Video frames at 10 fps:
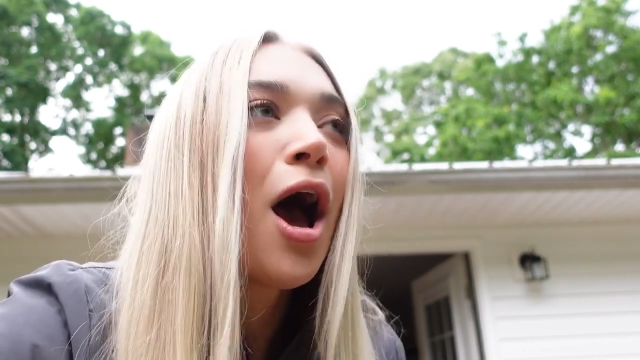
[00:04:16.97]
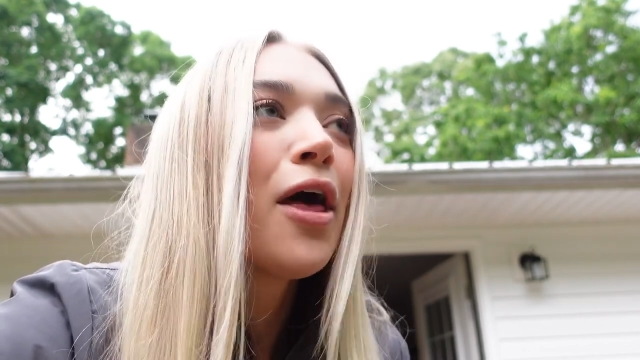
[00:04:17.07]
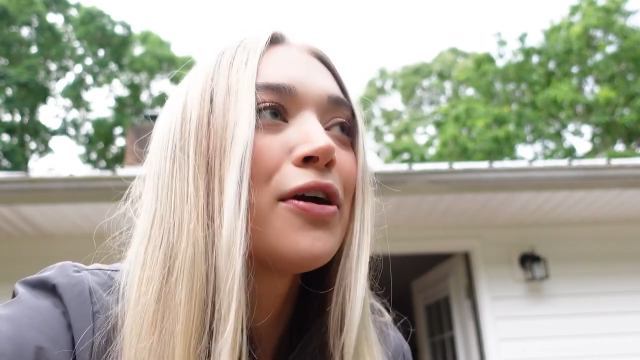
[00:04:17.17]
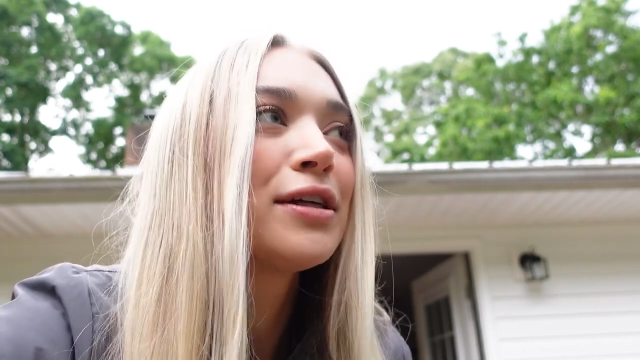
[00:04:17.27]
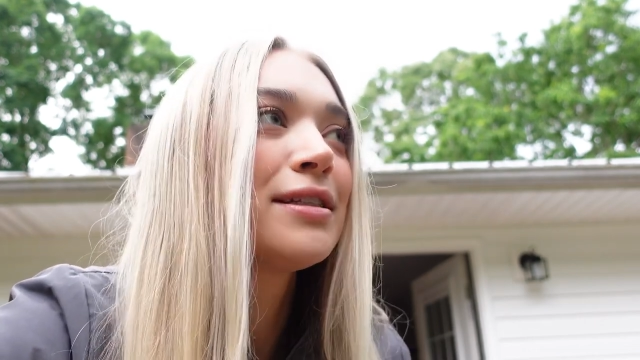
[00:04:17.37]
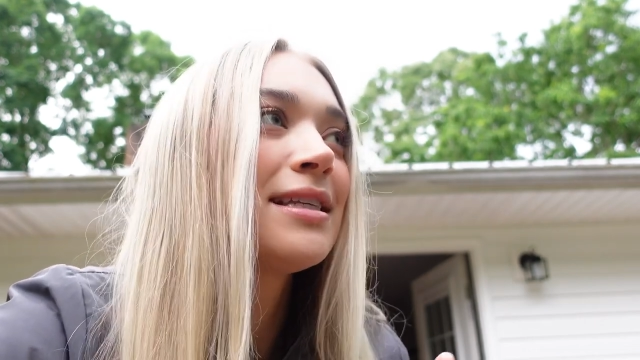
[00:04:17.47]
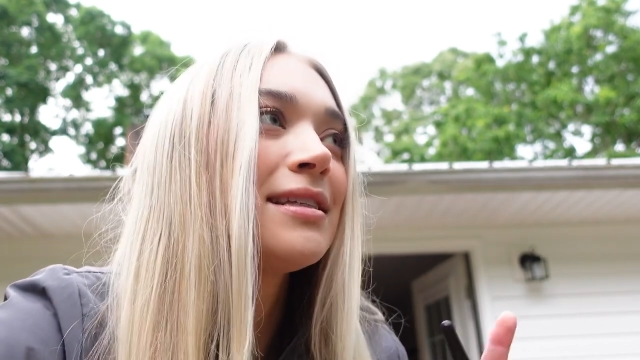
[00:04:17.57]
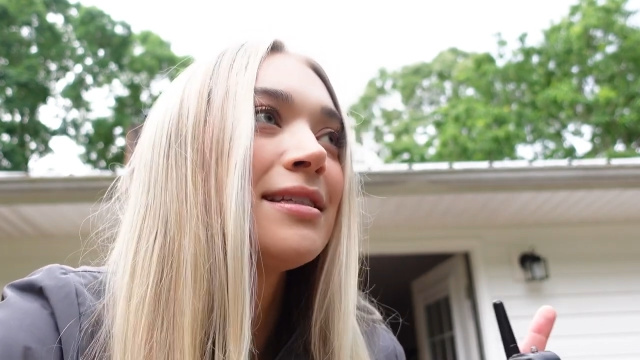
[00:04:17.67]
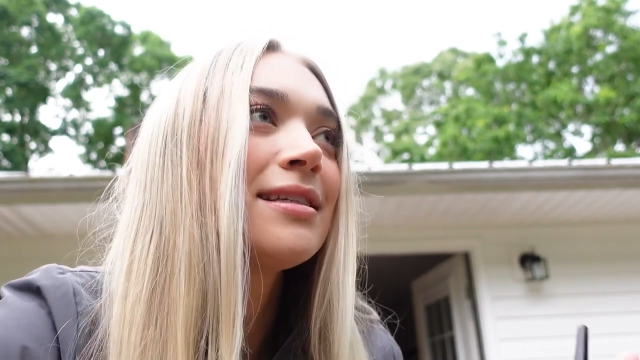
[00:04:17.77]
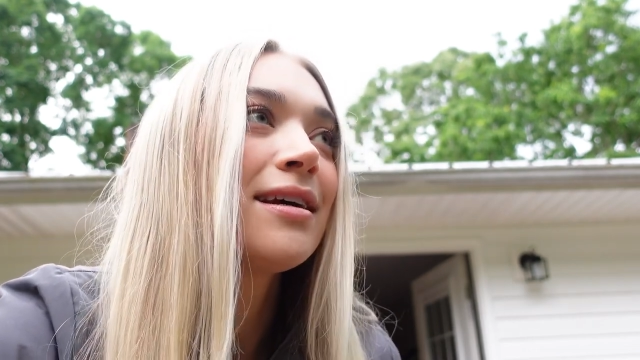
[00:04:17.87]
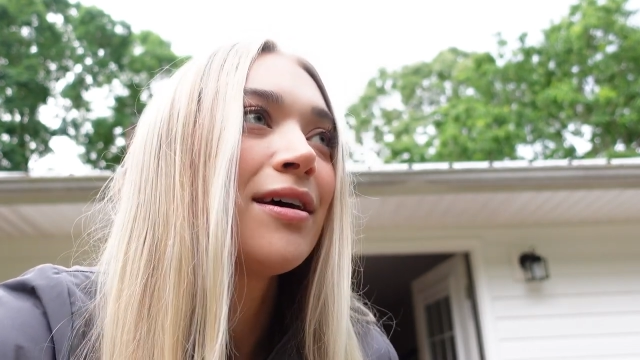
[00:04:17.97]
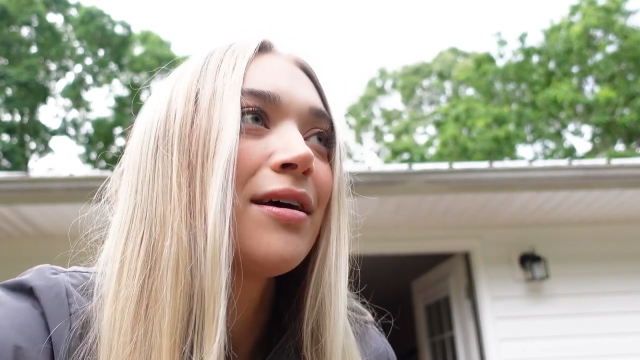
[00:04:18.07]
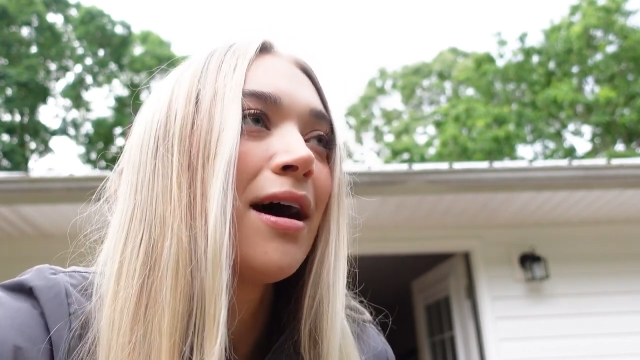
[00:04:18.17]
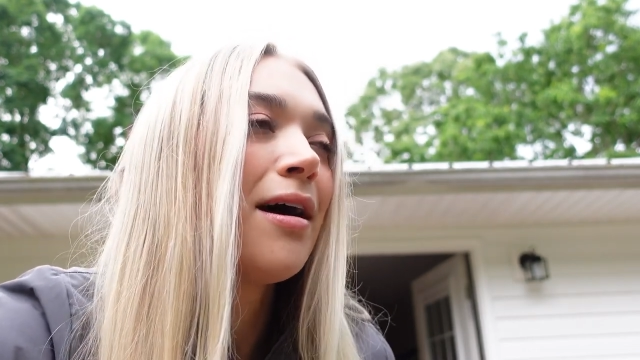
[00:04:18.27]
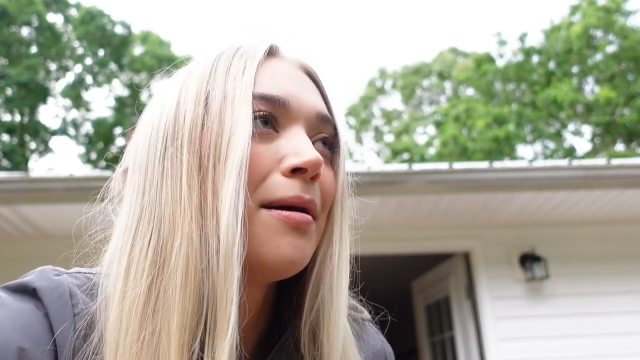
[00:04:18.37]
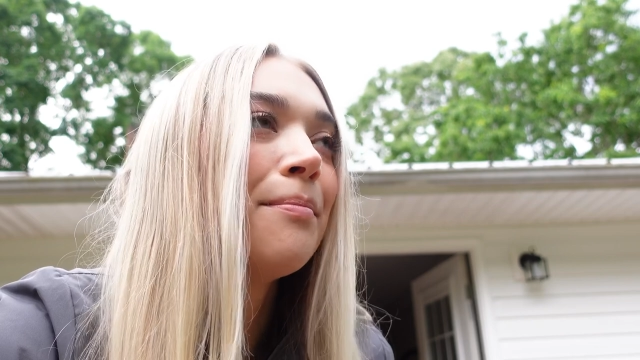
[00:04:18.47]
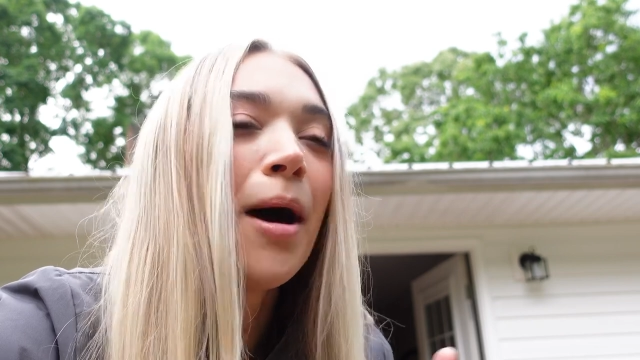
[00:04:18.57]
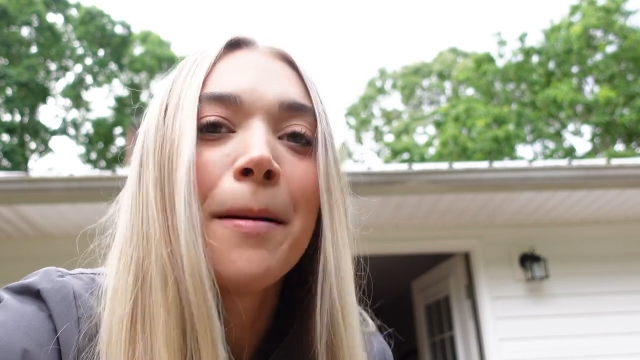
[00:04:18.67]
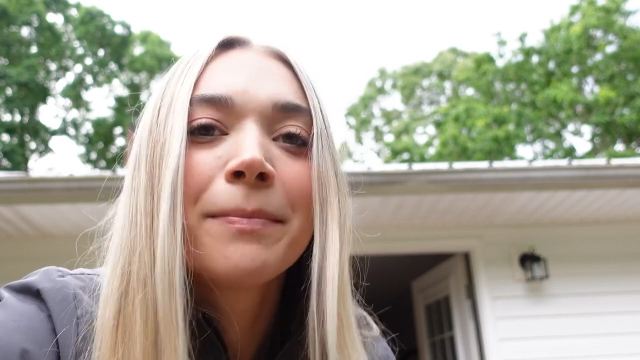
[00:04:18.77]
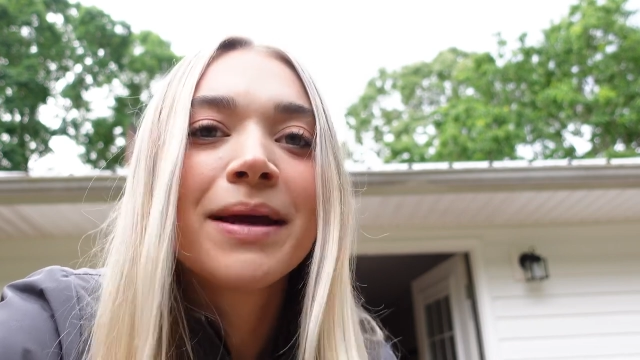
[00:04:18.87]
there's this um,
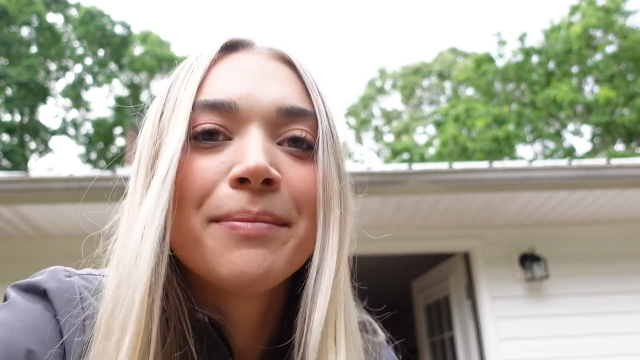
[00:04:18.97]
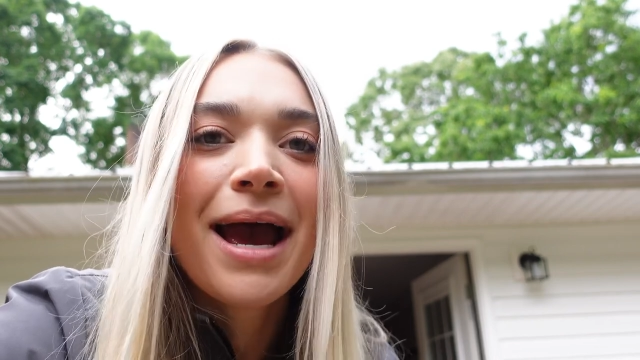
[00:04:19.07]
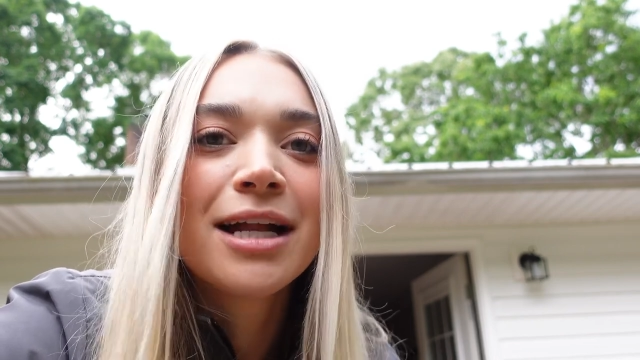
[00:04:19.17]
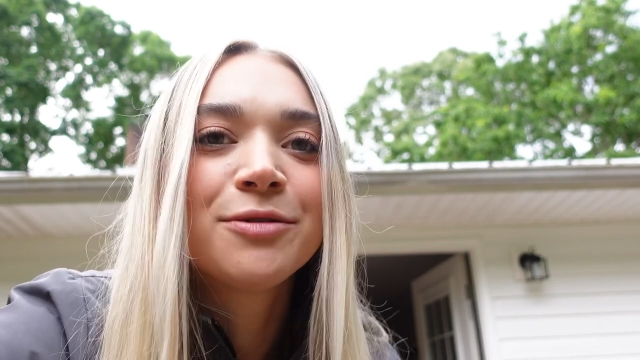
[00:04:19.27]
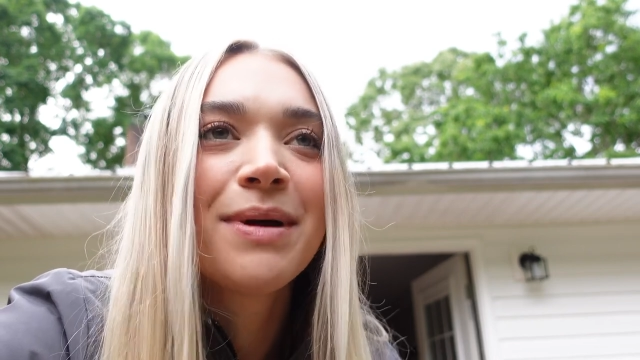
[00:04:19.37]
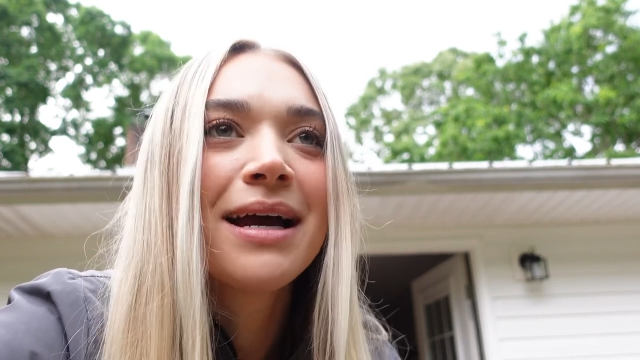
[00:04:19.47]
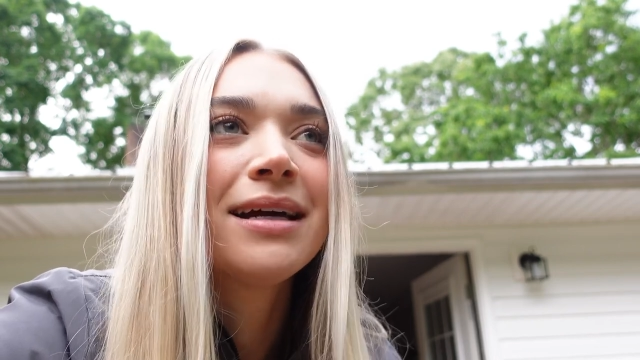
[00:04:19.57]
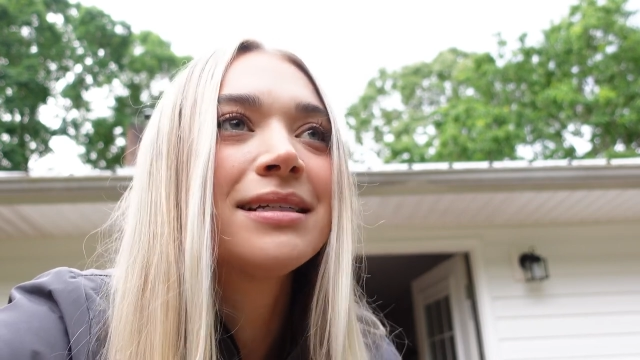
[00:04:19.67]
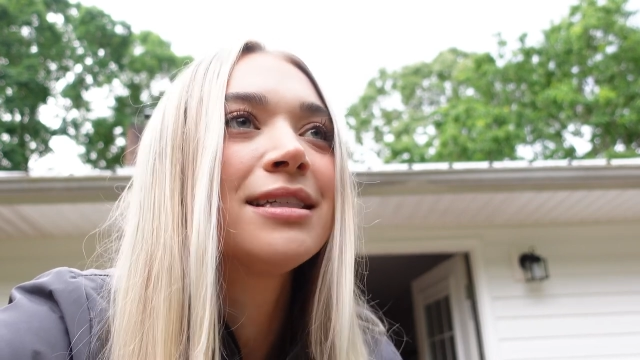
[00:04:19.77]
pumpkin patch by us,